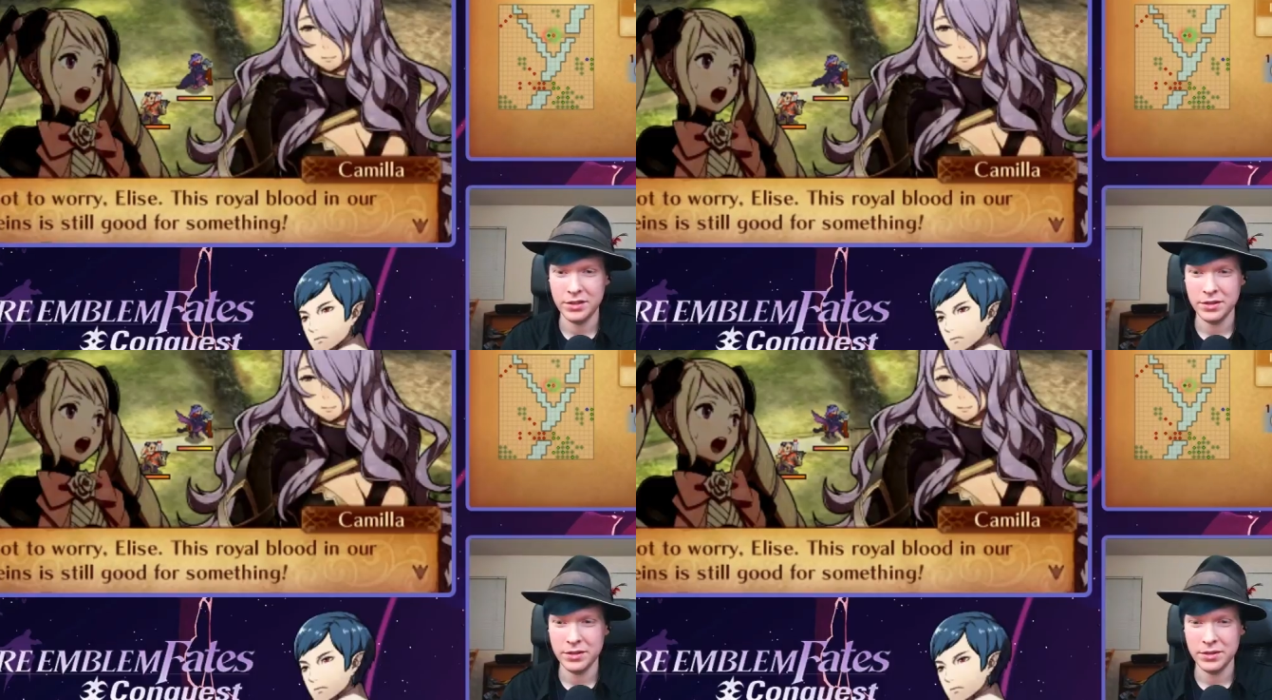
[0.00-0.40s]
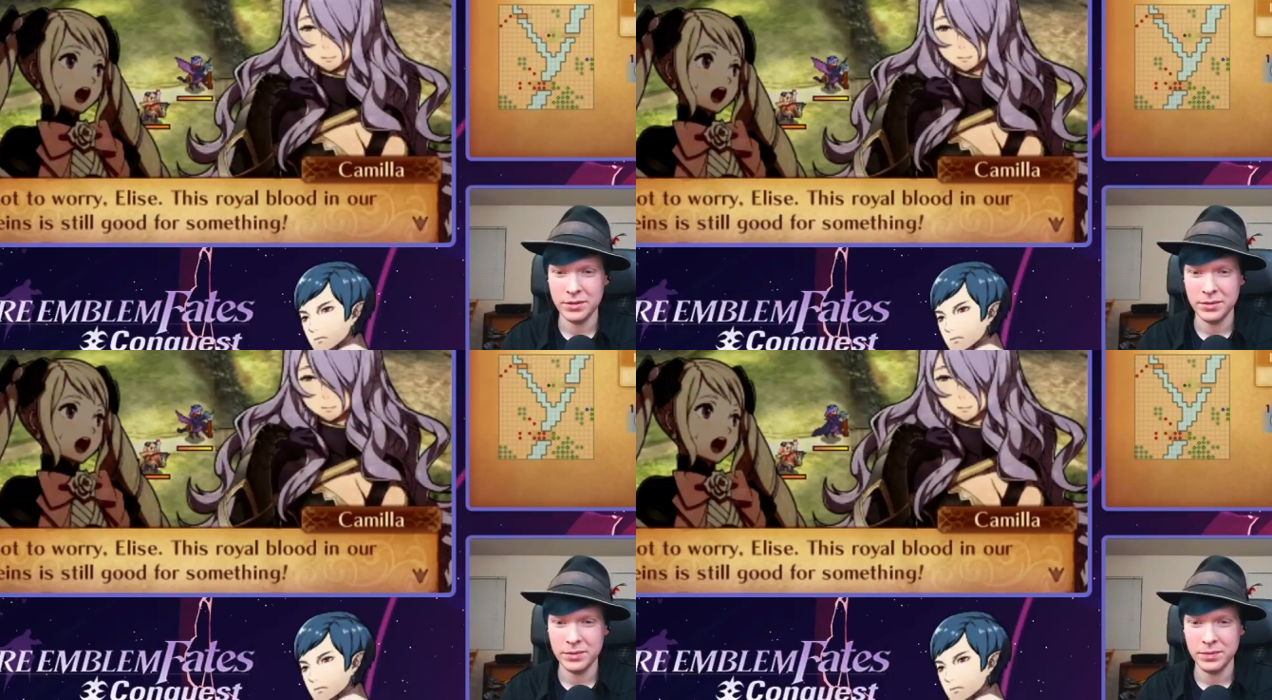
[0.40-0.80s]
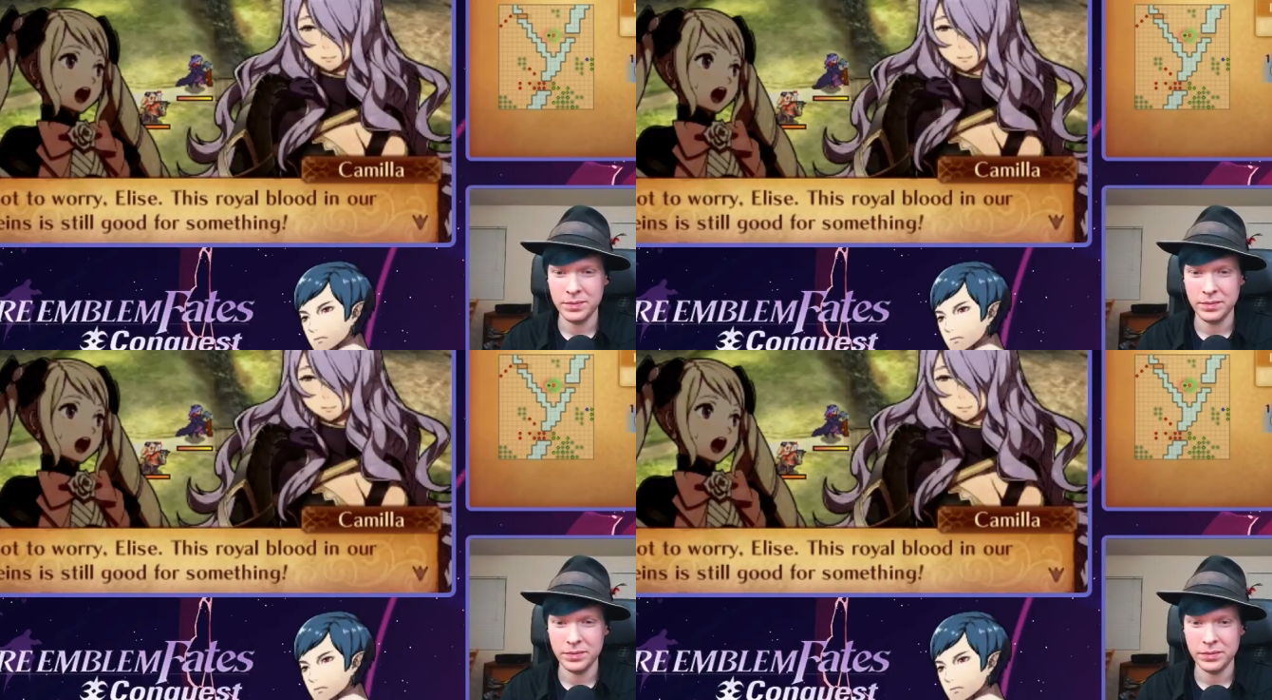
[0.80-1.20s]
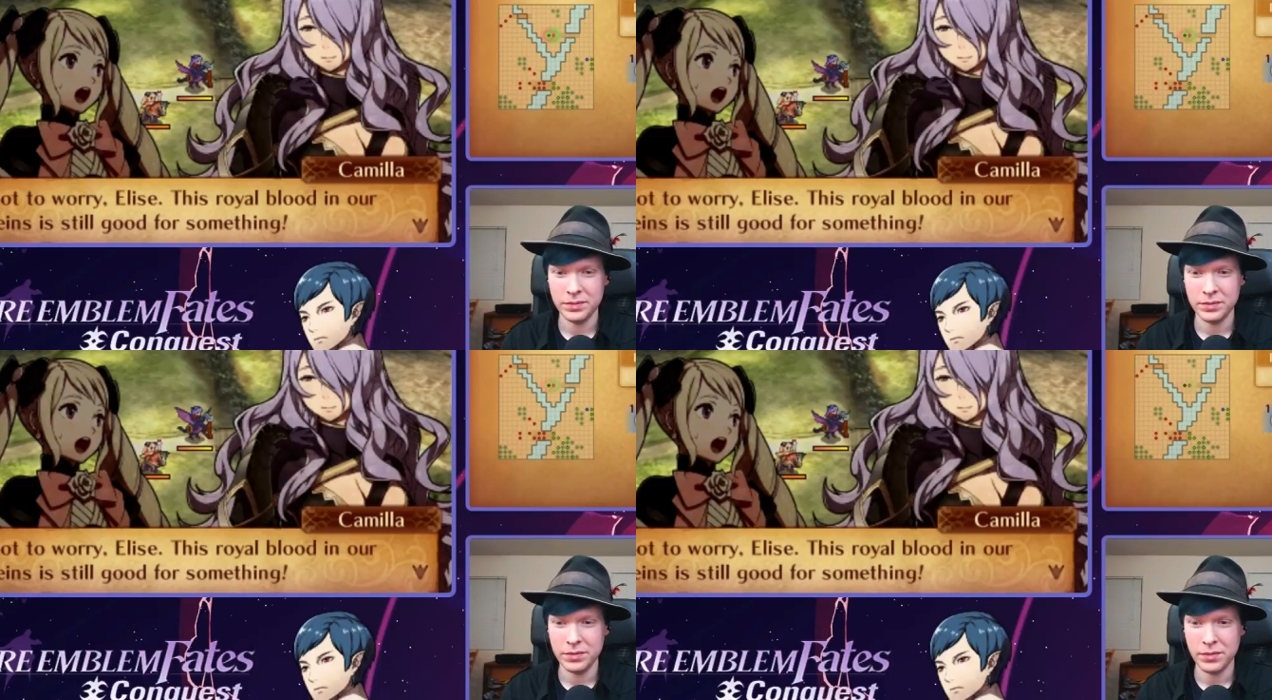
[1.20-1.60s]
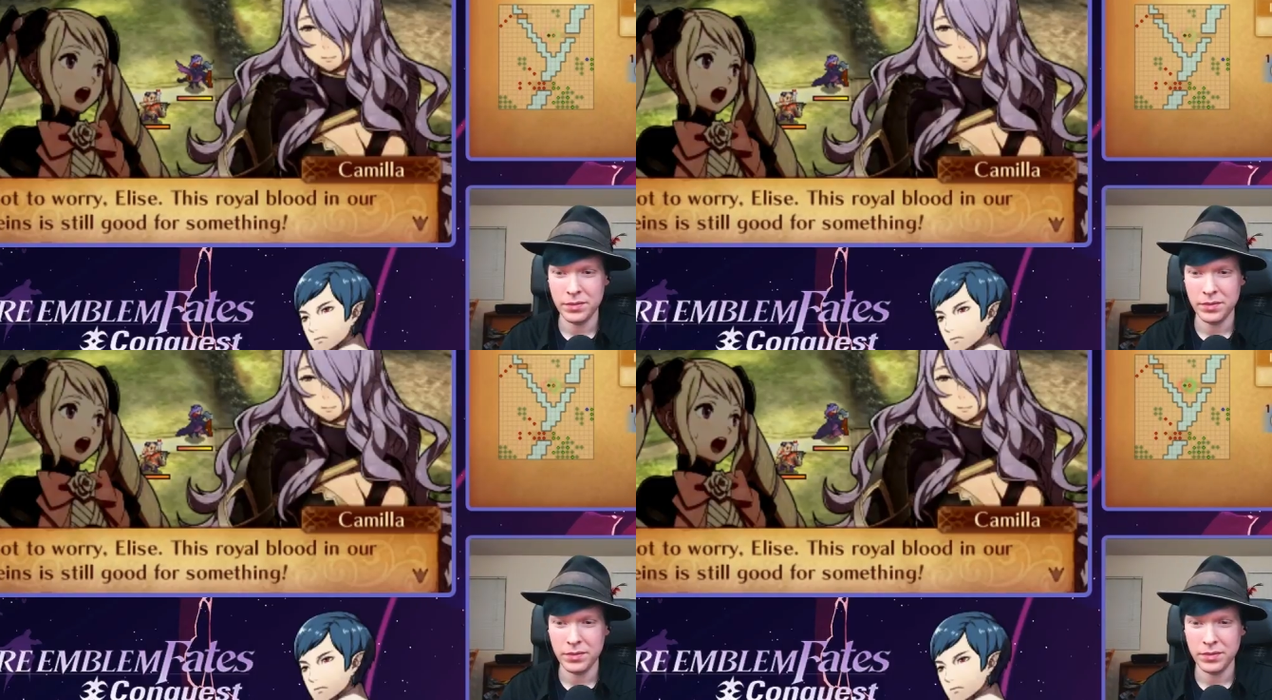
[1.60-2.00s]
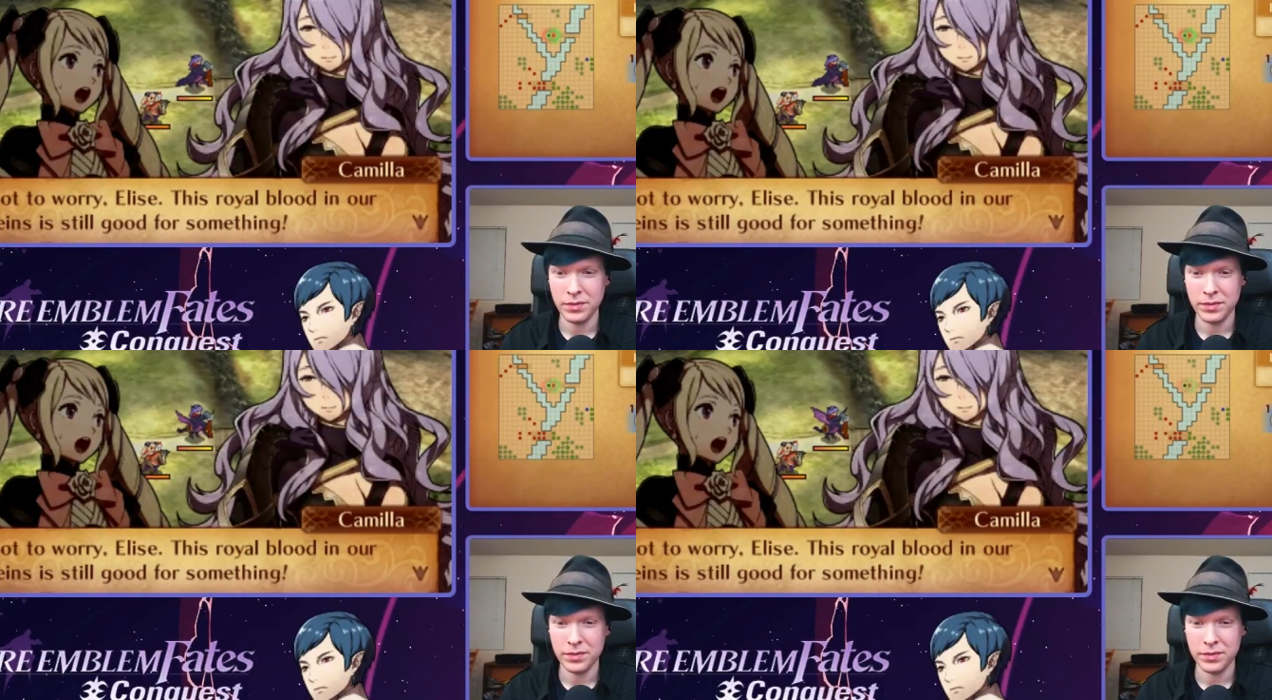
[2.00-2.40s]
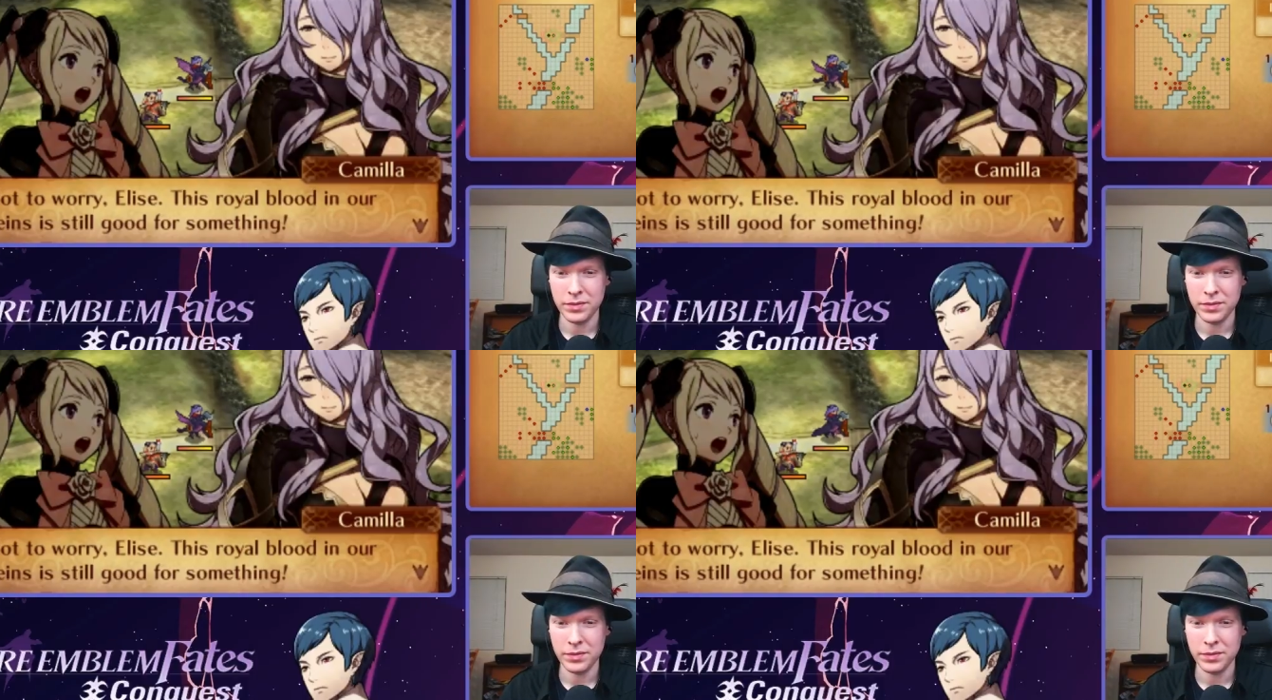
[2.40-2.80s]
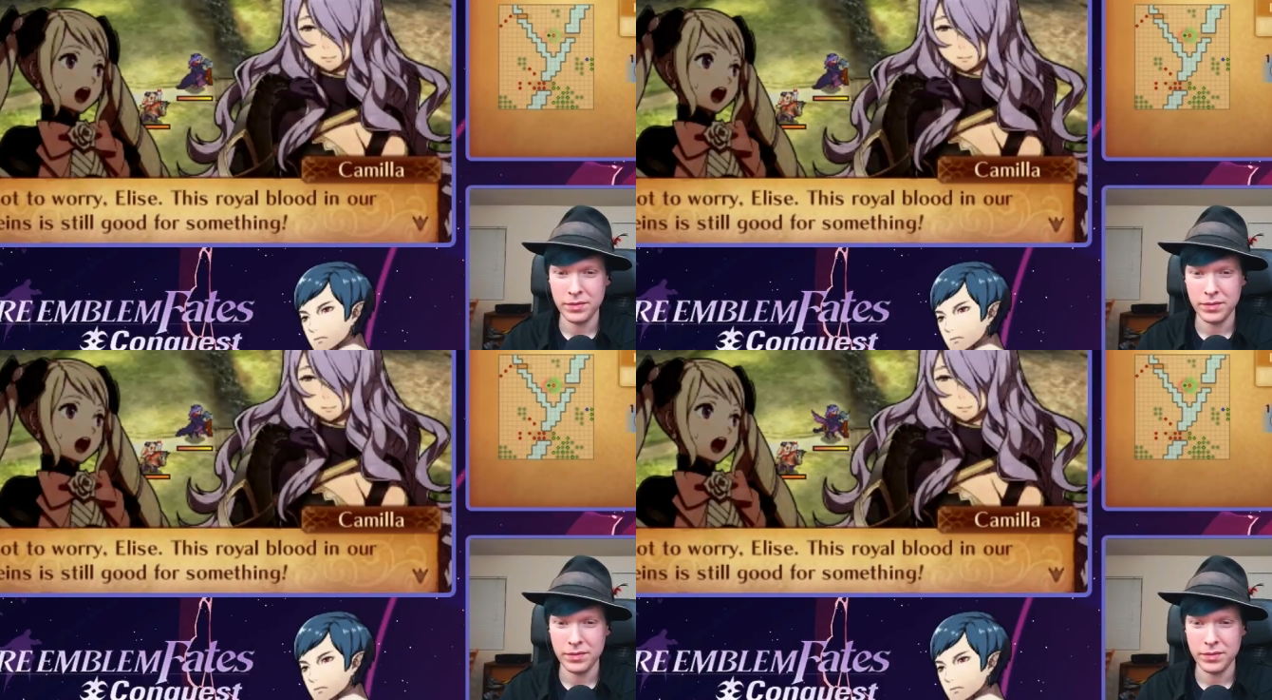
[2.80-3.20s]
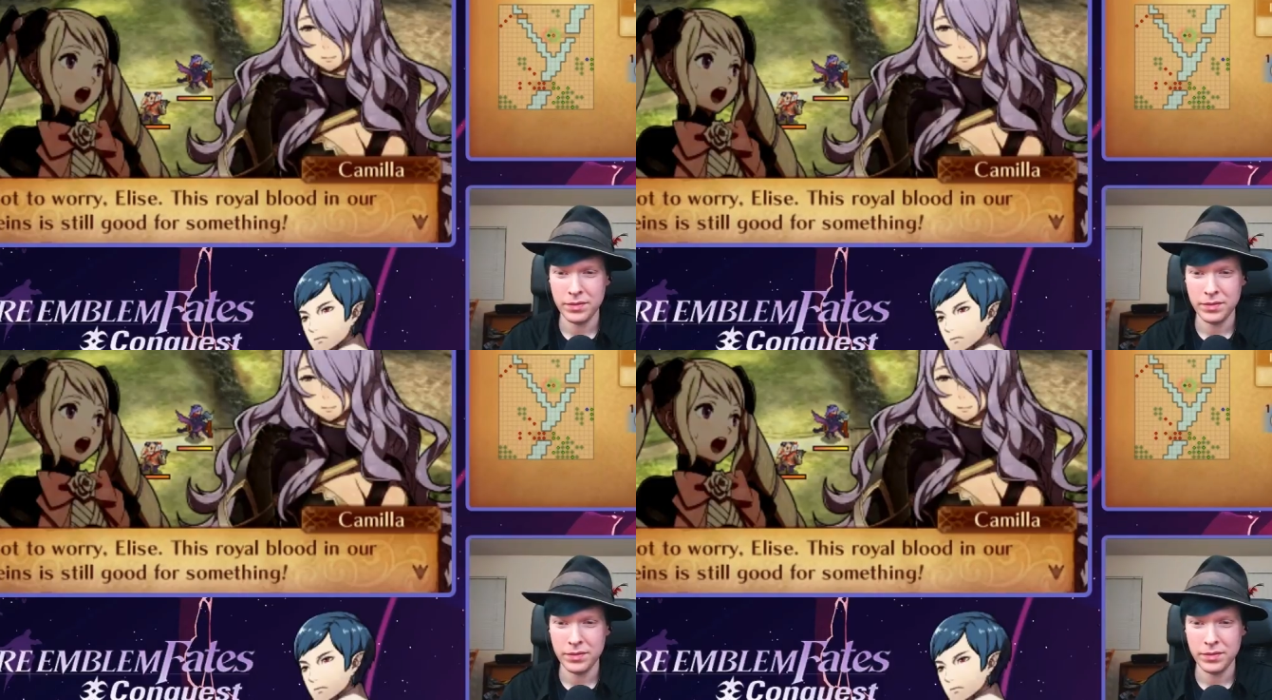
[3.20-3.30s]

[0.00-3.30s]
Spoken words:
[no speech]